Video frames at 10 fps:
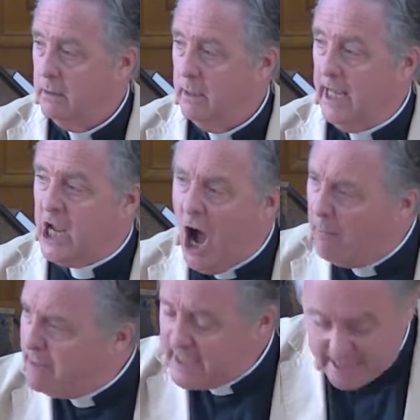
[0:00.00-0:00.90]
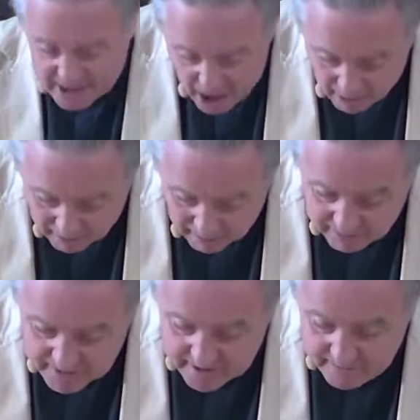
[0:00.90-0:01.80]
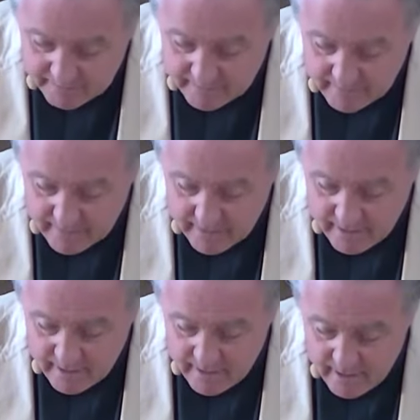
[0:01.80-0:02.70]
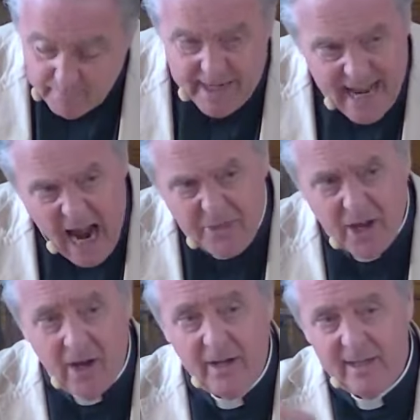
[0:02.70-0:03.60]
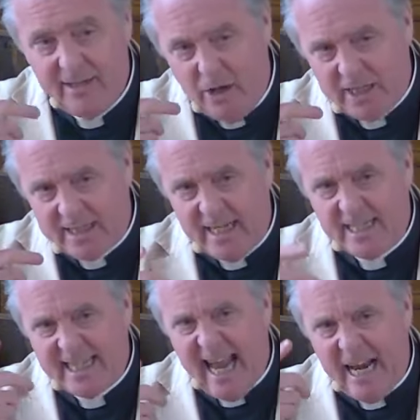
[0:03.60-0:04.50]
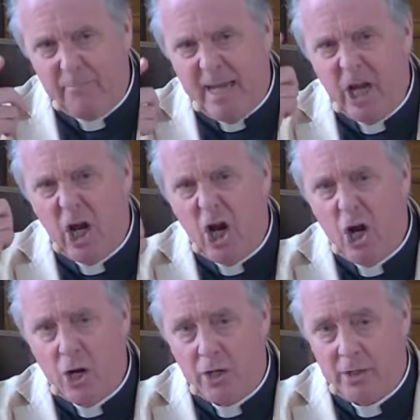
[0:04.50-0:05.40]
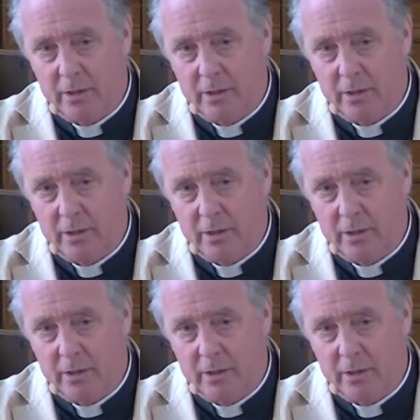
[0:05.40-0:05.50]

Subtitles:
It can't be dissolved. But neither, notice this, can it be earned.